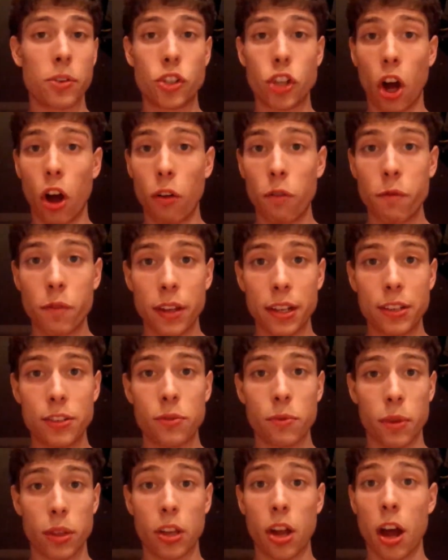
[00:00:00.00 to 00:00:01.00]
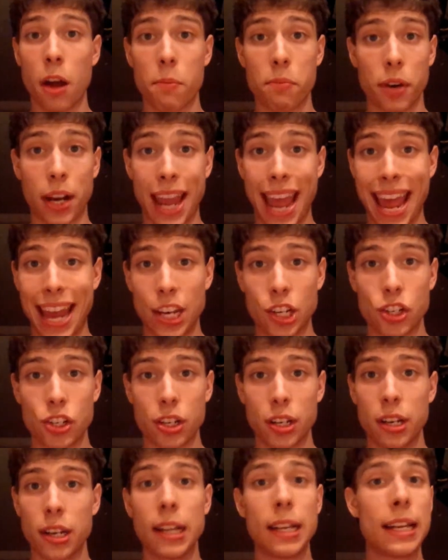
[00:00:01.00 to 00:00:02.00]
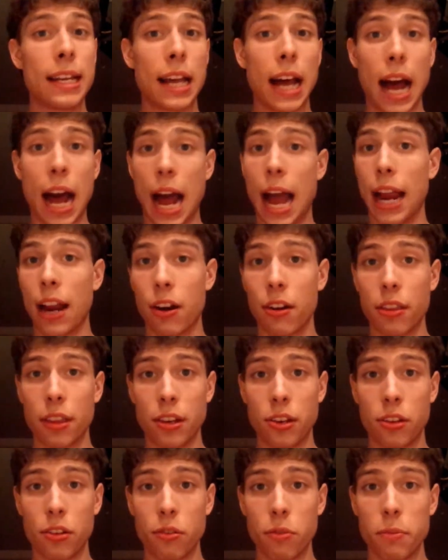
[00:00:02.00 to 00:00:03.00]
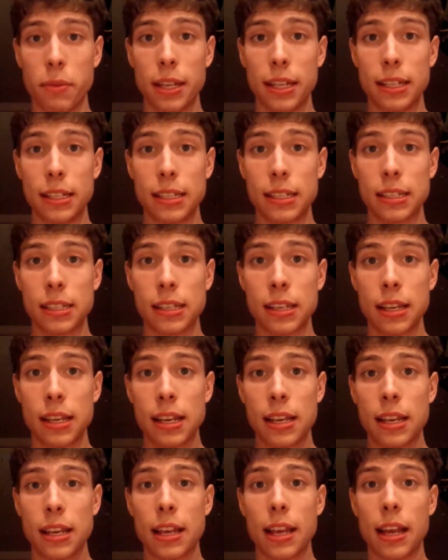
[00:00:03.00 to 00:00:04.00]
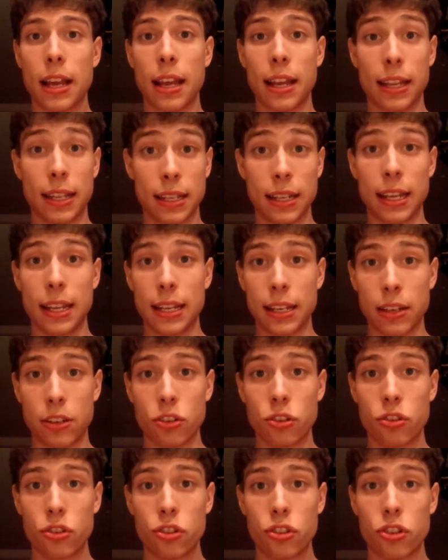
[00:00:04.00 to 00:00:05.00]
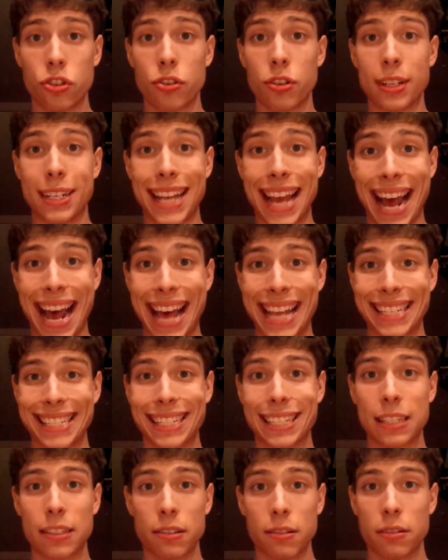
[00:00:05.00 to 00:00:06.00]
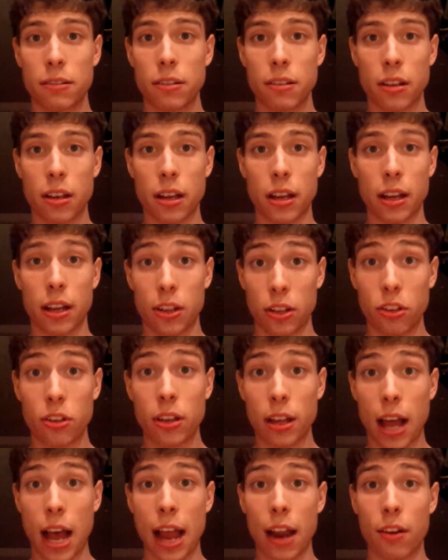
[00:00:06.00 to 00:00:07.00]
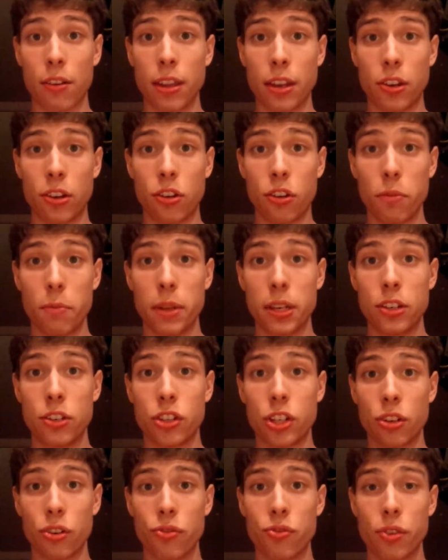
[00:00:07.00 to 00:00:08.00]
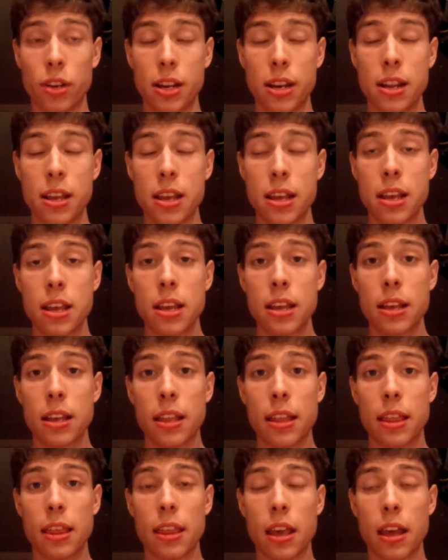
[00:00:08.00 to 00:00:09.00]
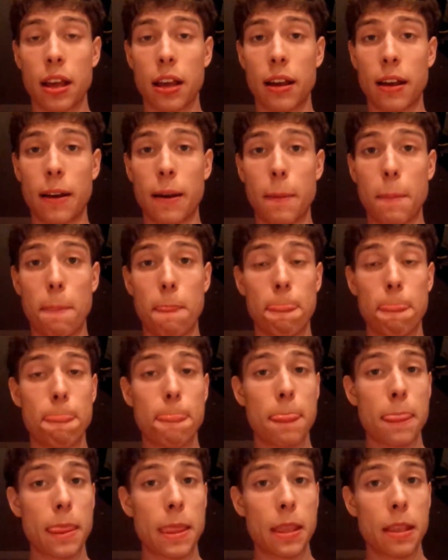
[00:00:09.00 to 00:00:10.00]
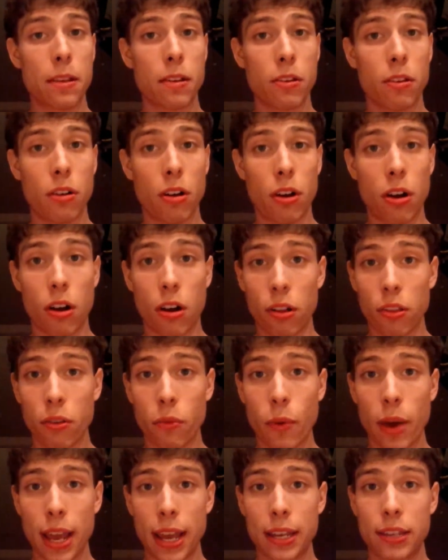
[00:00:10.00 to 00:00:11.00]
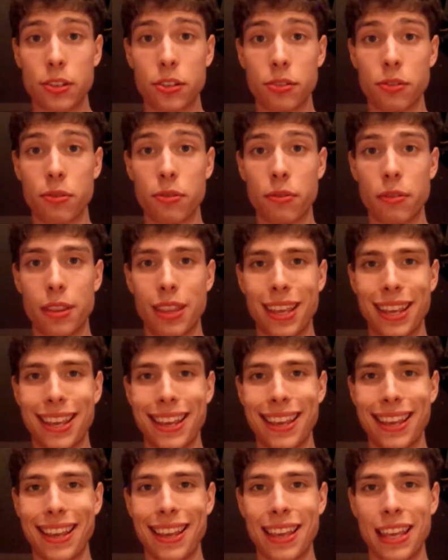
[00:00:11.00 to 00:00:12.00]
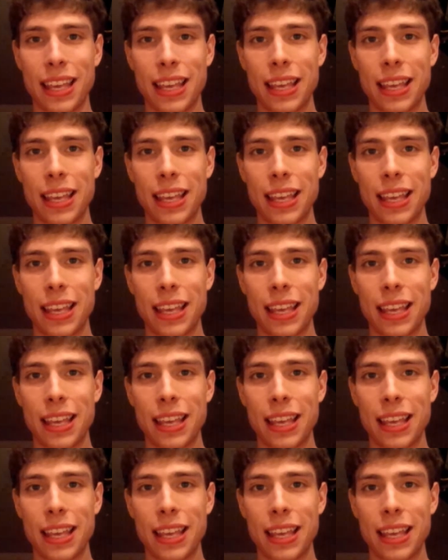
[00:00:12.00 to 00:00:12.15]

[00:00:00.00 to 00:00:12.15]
dolphins with comprehension higher than humans, in certain tasks, higher than human children, all the way to the